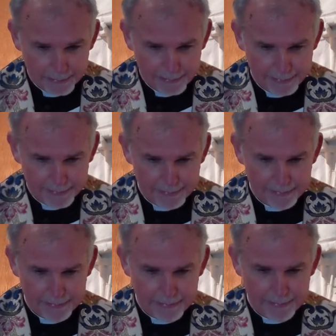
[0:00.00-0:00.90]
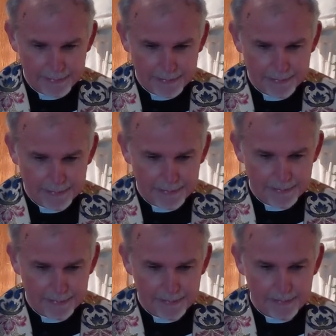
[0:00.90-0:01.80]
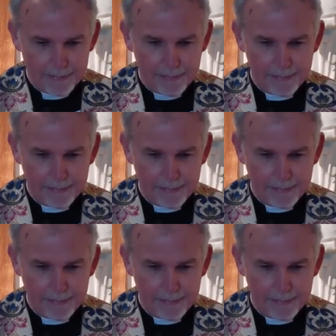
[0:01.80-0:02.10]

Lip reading: (no one is talking)